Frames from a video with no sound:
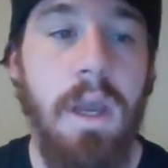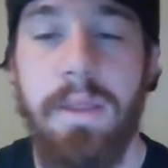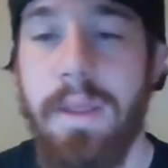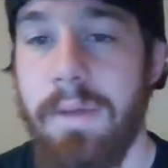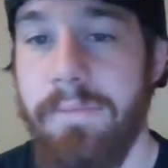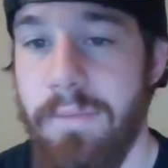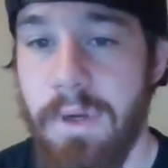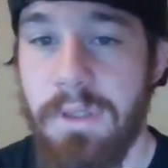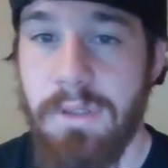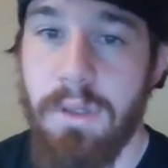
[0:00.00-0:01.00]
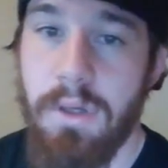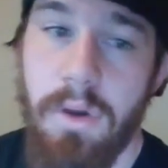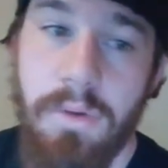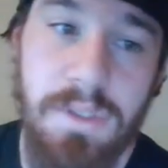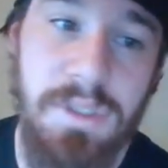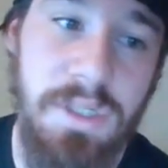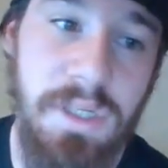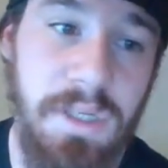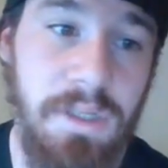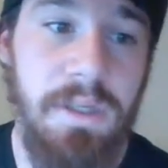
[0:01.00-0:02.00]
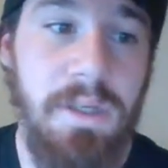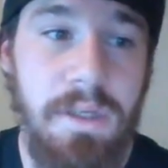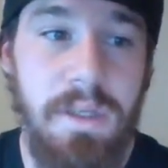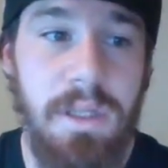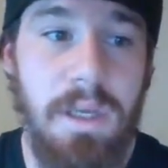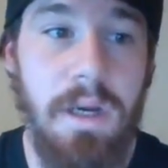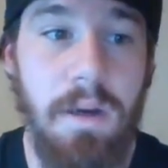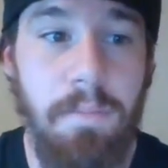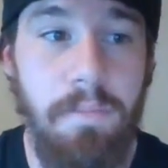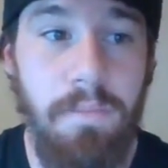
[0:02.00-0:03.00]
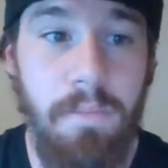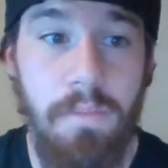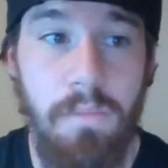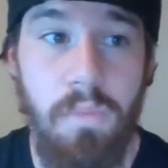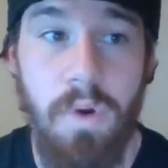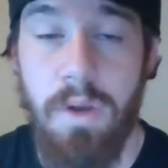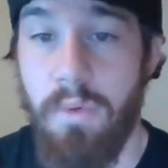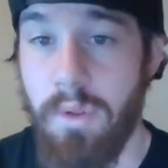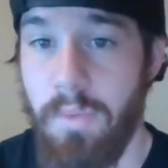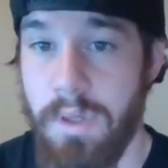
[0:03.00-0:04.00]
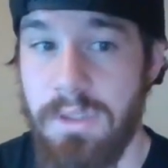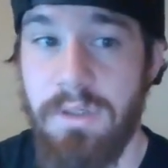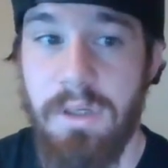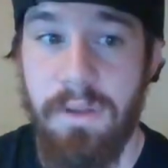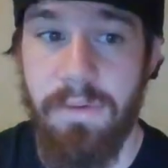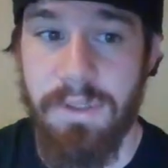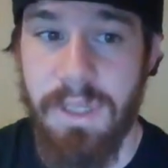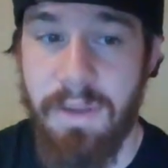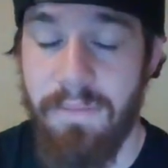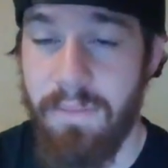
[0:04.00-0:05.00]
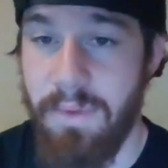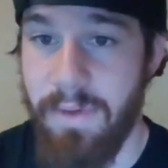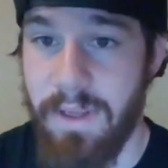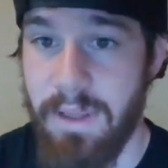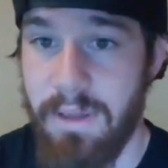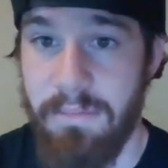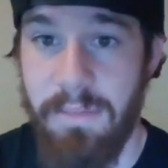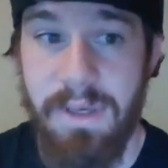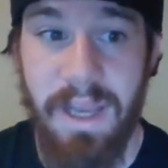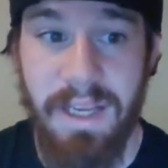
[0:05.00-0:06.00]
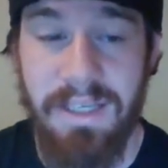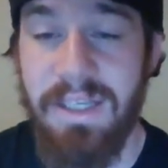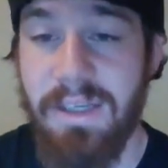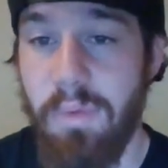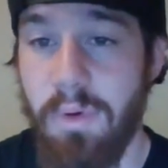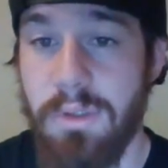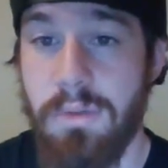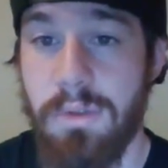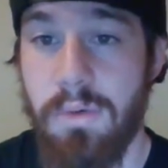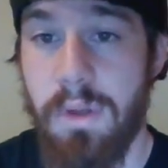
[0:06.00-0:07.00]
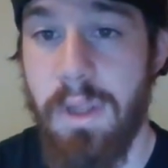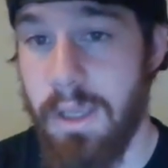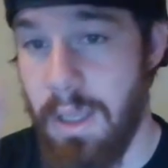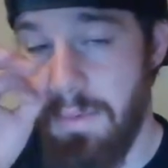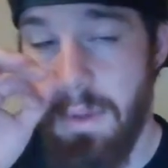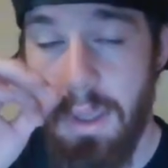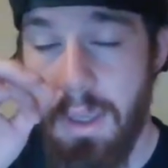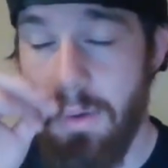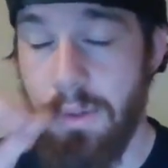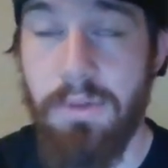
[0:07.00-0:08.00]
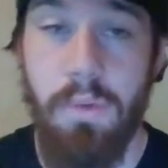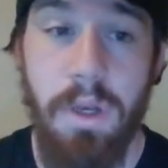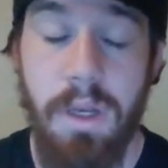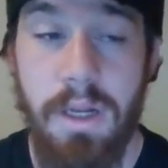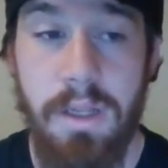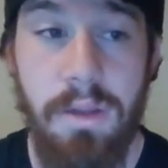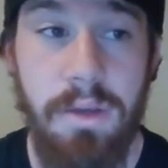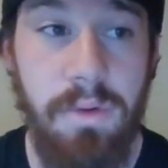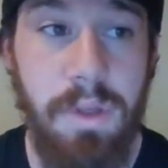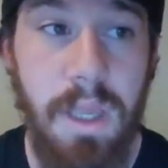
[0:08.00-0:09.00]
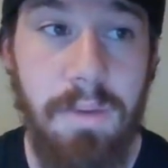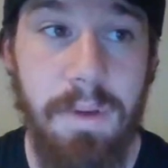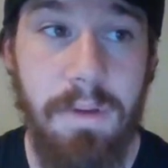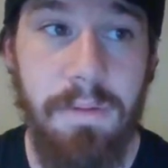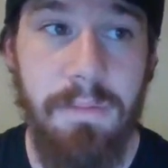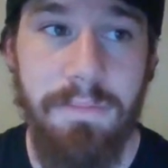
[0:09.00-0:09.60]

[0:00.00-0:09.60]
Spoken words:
I think everybody's going to go and see what Northwestern did the first game. The fact that 19 points were scored in that game, only 29 in the Duke game, and